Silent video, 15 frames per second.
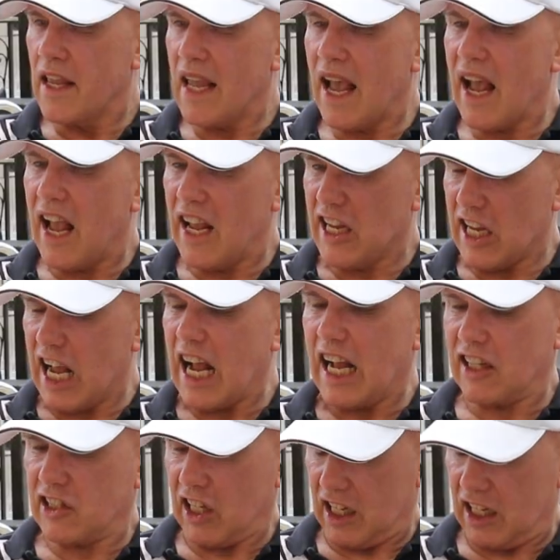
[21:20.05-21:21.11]
Yeah,
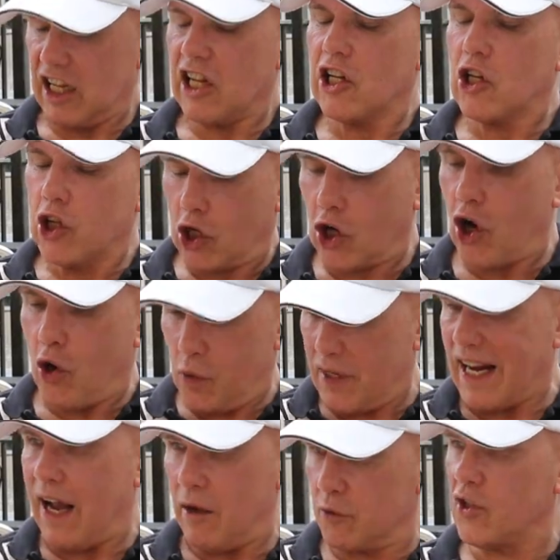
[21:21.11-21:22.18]
I'd go
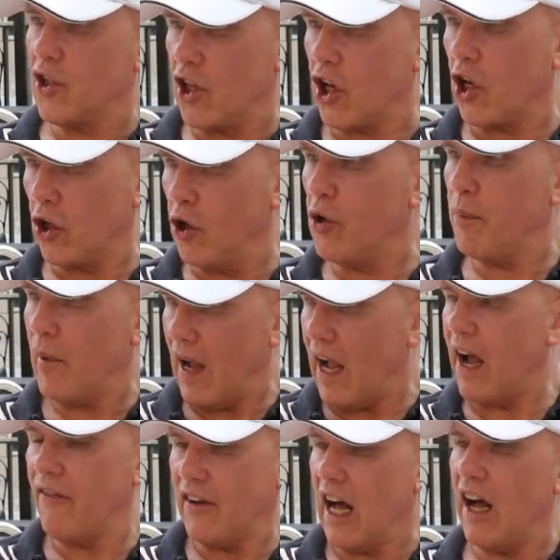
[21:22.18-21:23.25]
down to the club,
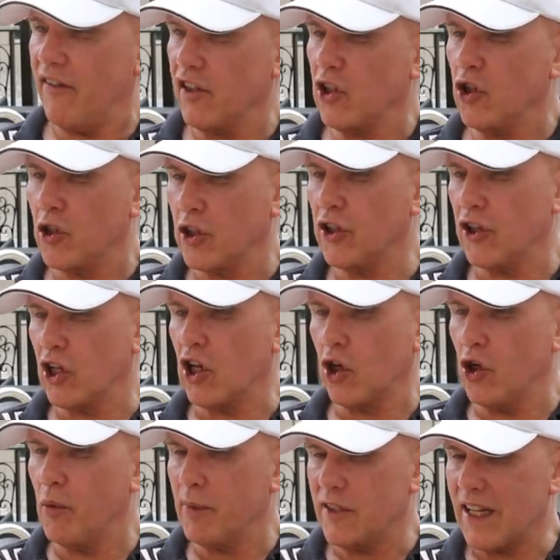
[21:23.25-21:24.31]
have a look at the
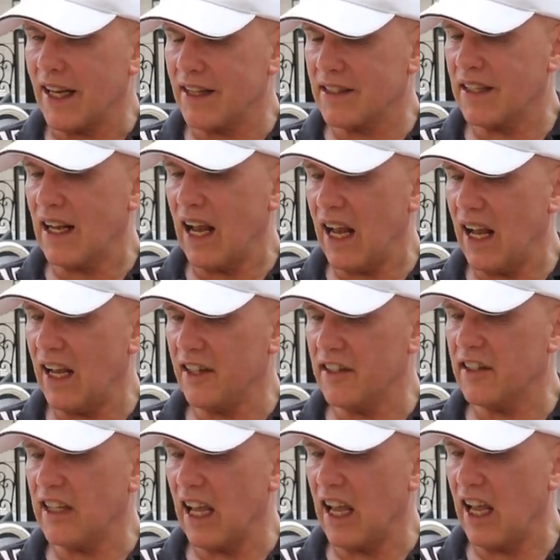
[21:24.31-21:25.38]
club and that,
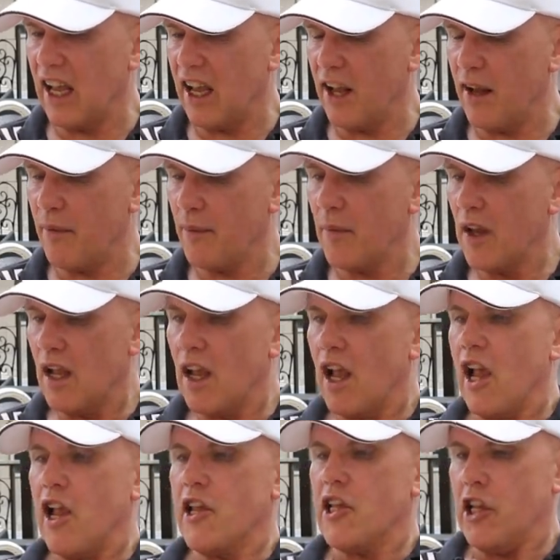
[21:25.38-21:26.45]
and,
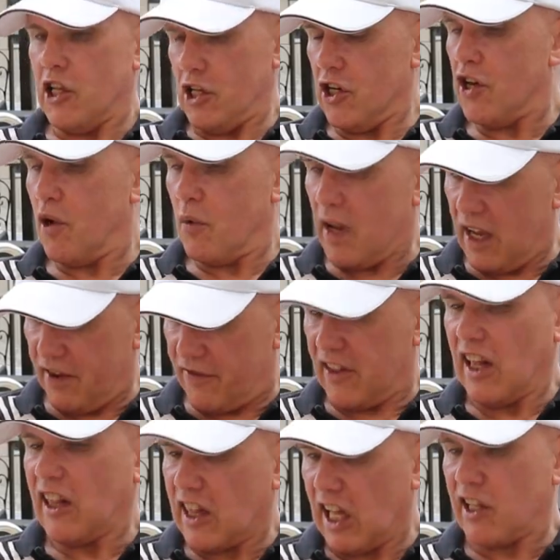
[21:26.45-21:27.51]
you know, if
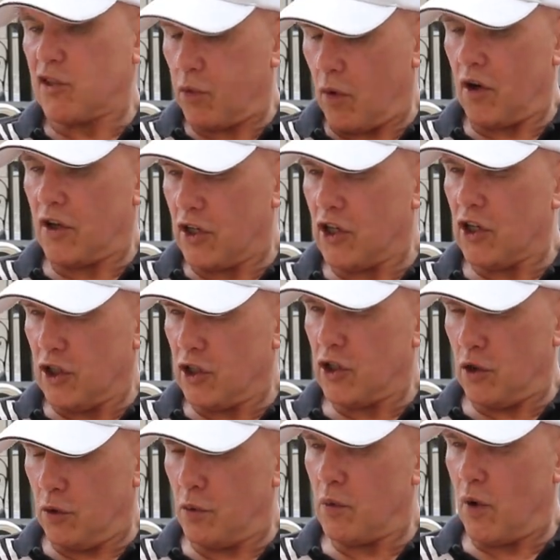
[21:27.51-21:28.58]
that's what
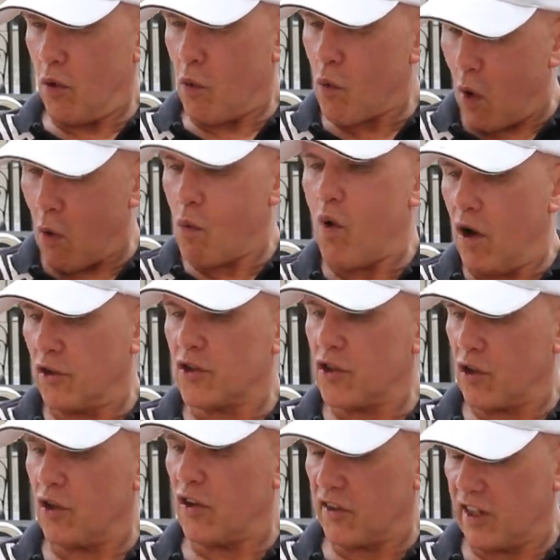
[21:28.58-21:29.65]
you want,
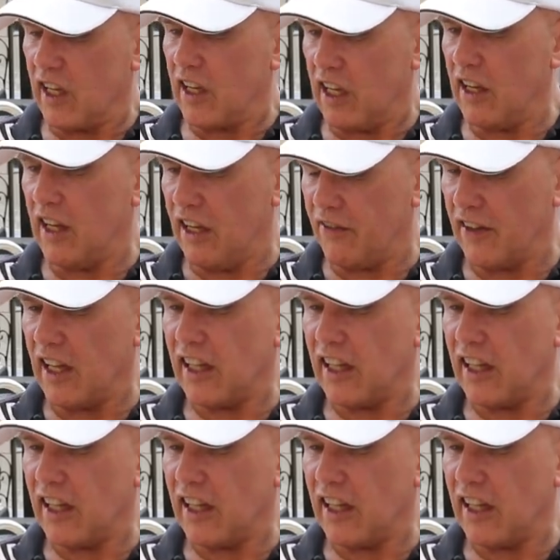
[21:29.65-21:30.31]
sort of thing, if